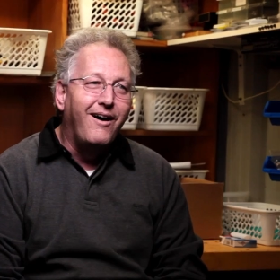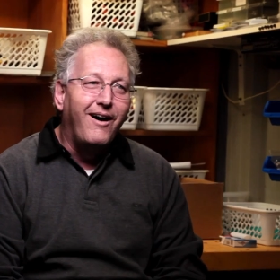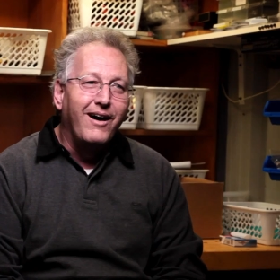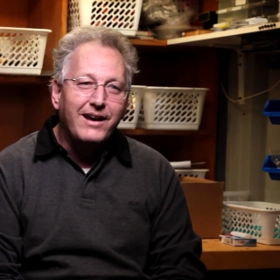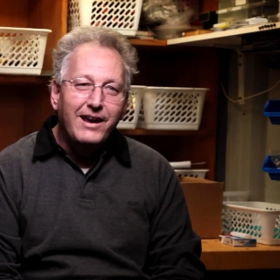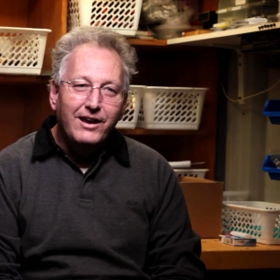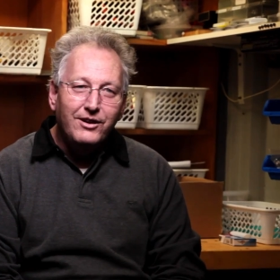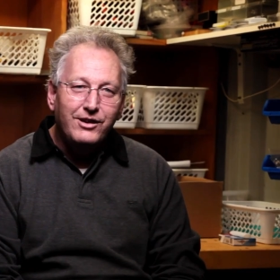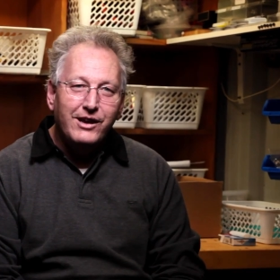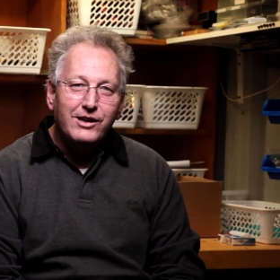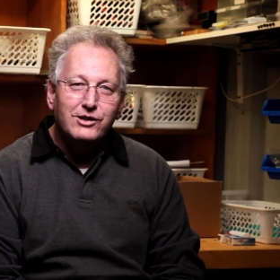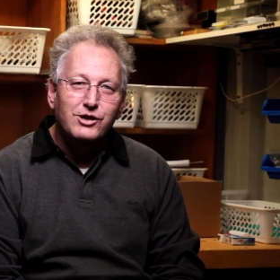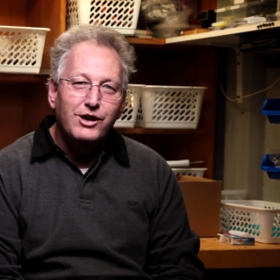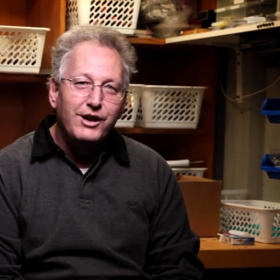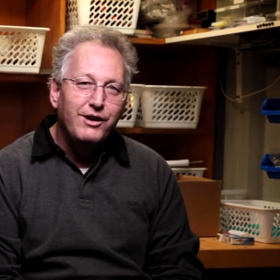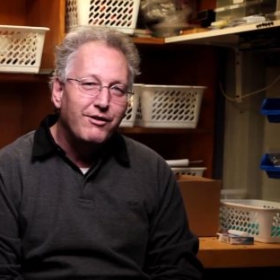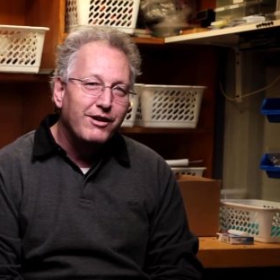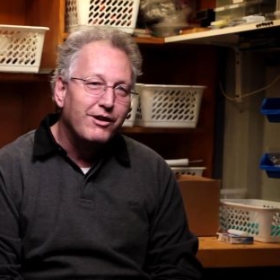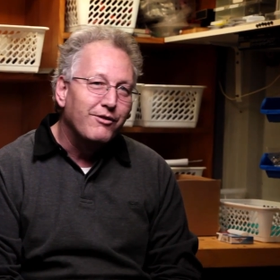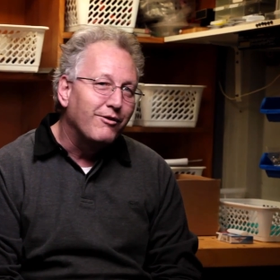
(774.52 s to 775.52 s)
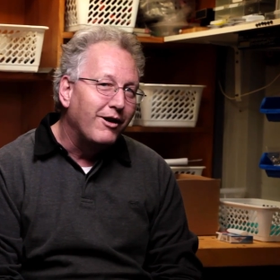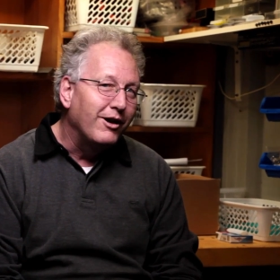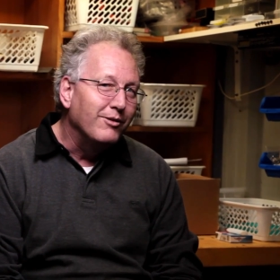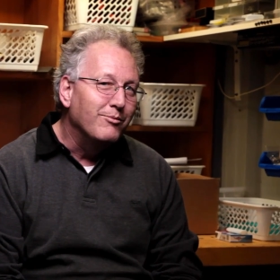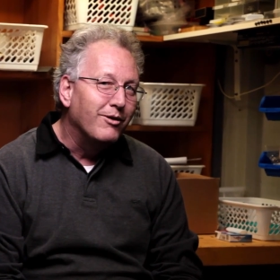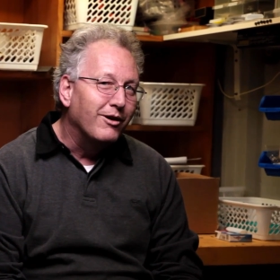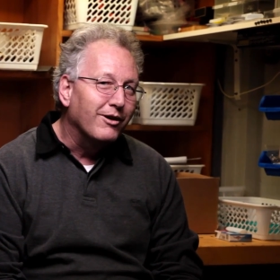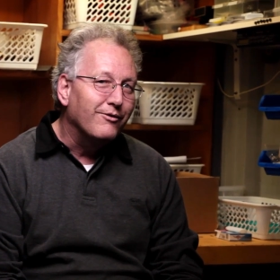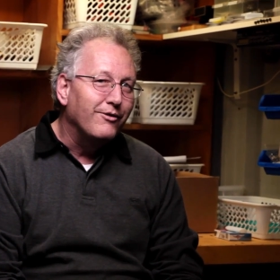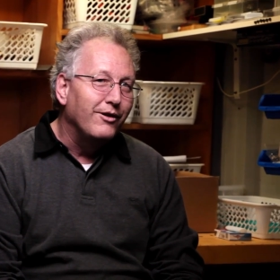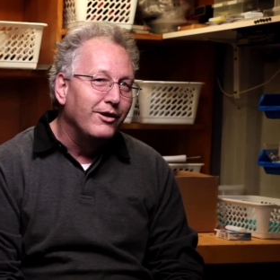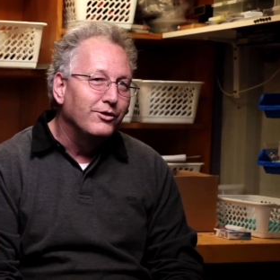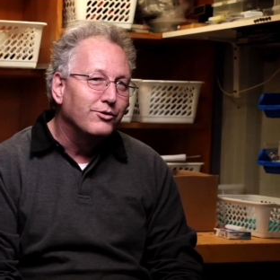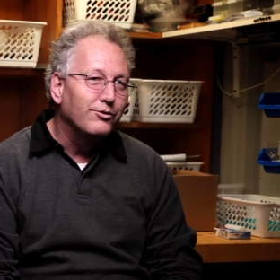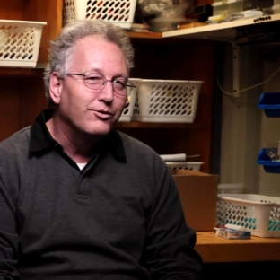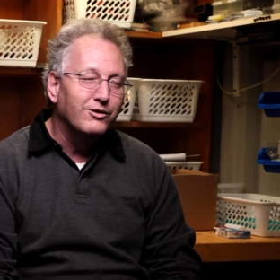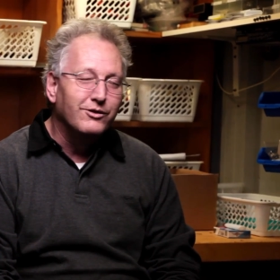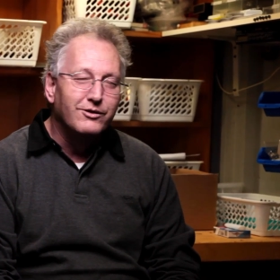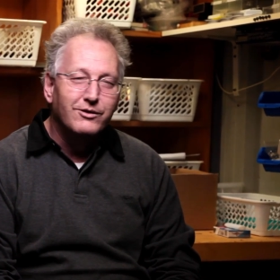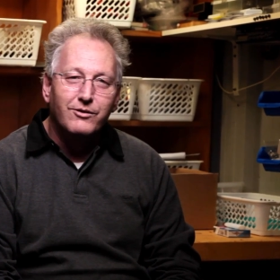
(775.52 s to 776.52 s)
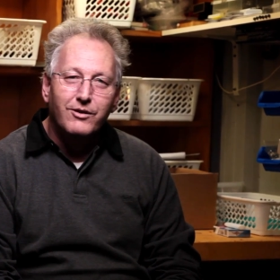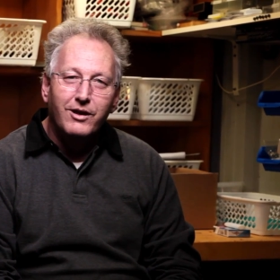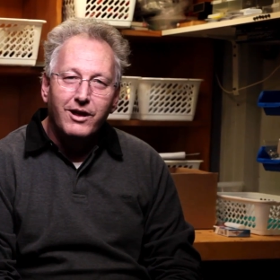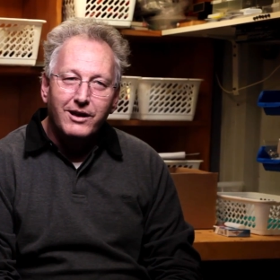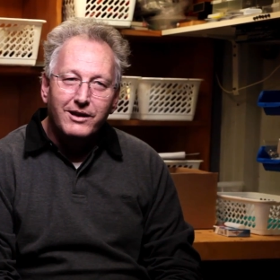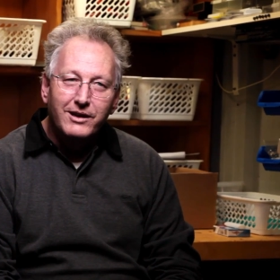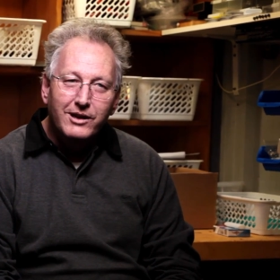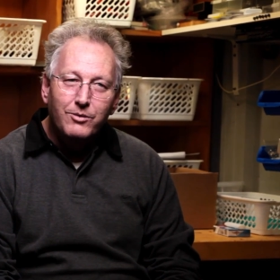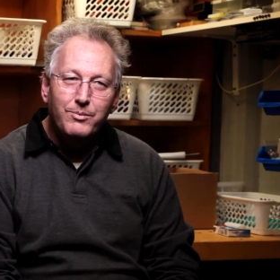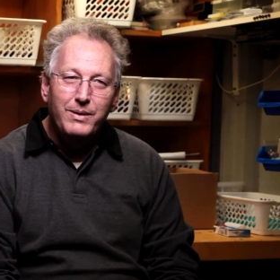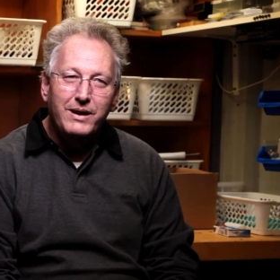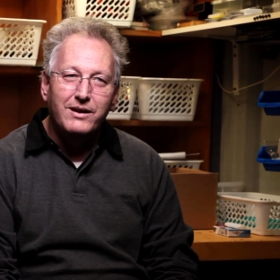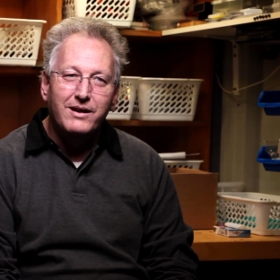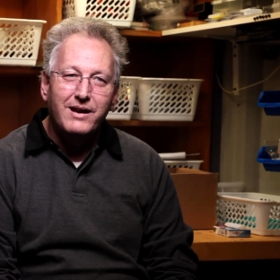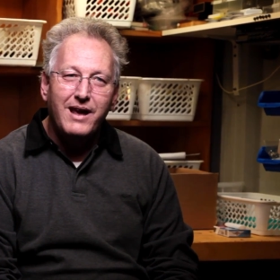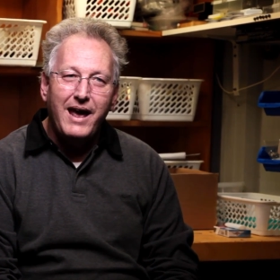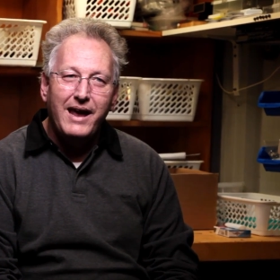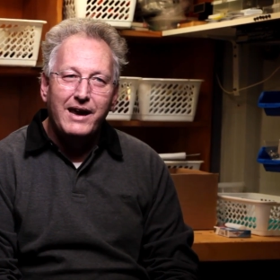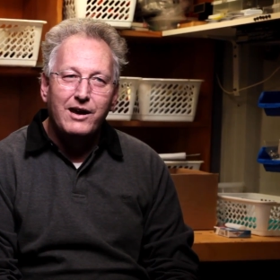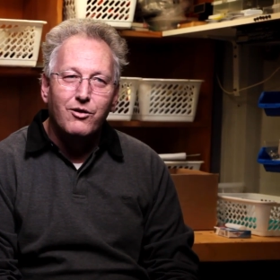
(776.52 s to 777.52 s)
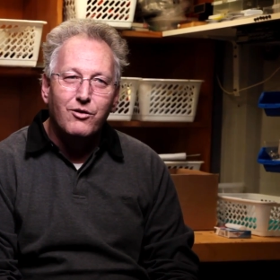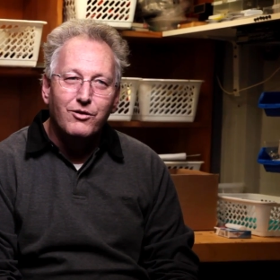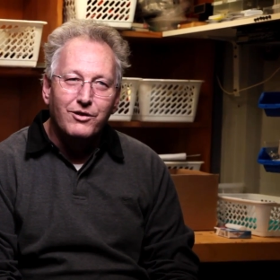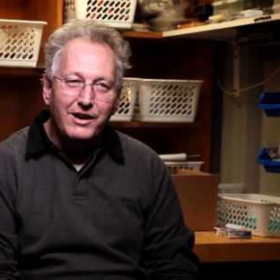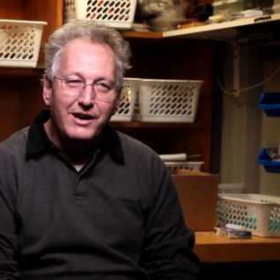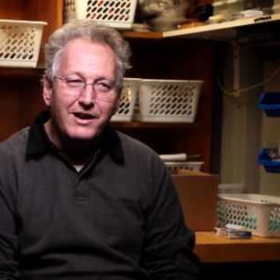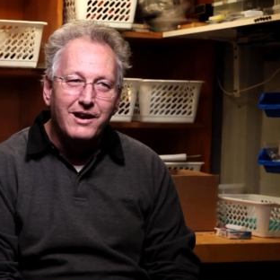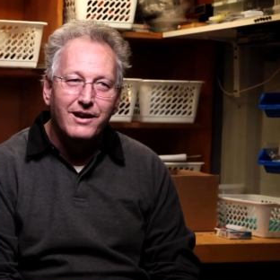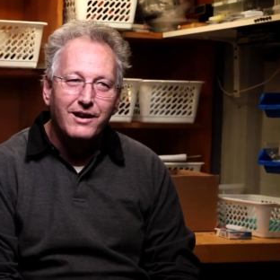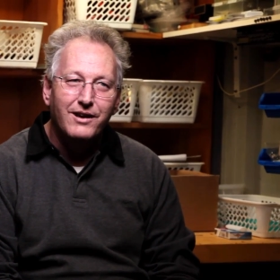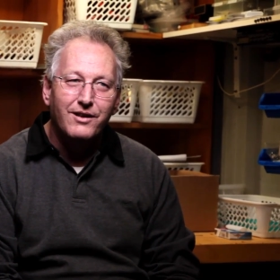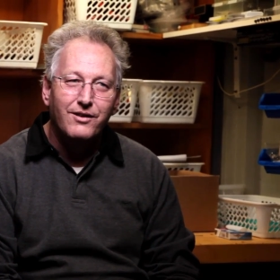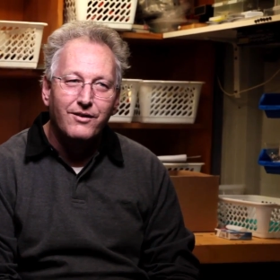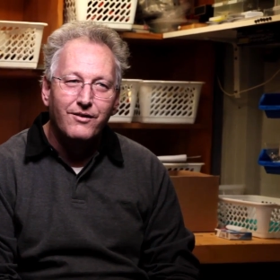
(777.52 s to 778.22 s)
I guess engineering at Rode Microphones was a little bit chaotic